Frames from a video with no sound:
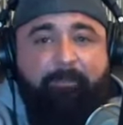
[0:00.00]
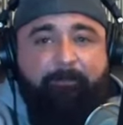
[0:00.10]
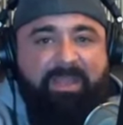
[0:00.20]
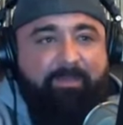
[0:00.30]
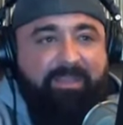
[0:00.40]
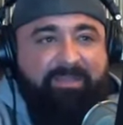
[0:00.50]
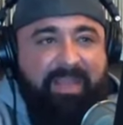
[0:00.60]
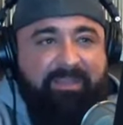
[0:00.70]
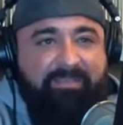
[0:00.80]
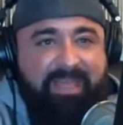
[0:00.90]
being able to get
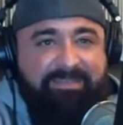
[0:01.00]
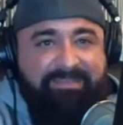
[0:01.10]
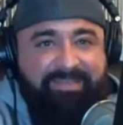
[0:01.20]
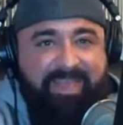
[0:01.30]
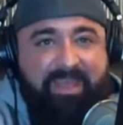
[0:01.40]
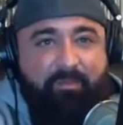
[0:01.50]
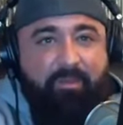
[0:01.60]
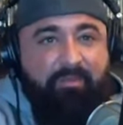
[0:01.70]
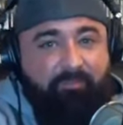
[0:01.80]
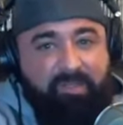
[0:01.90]
that at that discount
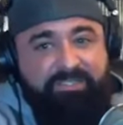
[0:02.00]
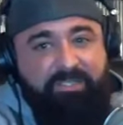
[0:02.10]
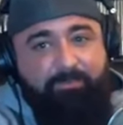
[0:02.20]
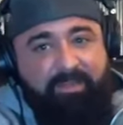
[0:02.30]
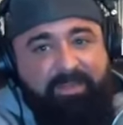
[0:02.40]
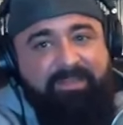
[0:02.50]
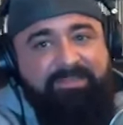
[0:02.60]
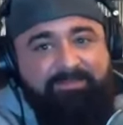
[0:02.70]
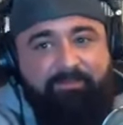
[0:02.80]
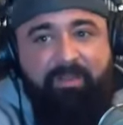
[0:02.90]
with free shipping
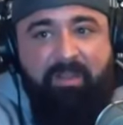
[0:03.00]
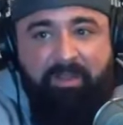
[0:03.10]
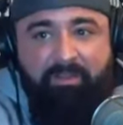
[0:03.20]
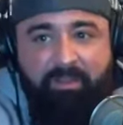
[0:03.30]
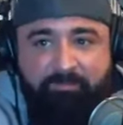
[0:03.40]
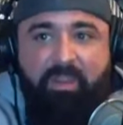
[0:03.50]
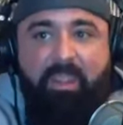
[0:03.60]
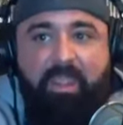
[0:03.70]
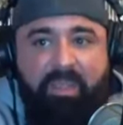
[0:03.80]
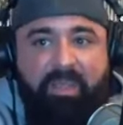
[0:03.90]
is very good.
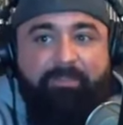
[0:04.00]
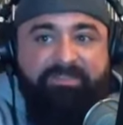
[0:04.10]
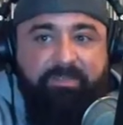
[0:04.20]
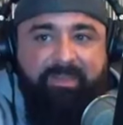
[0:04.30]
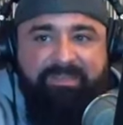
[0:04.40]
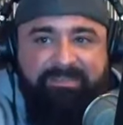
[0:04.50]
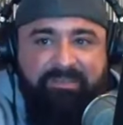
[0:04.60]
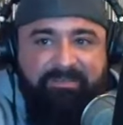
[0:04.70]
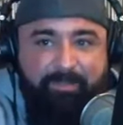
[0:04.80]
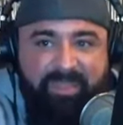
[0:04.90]
And I'm assuming it's
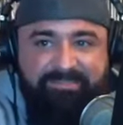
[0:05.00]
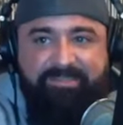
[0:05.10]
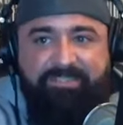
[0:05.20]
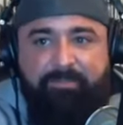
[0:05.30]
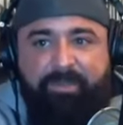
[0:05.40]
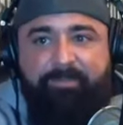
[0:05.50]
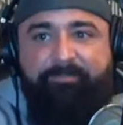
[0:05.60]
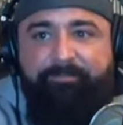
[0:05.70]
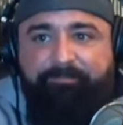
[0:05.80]
a domestic shipping.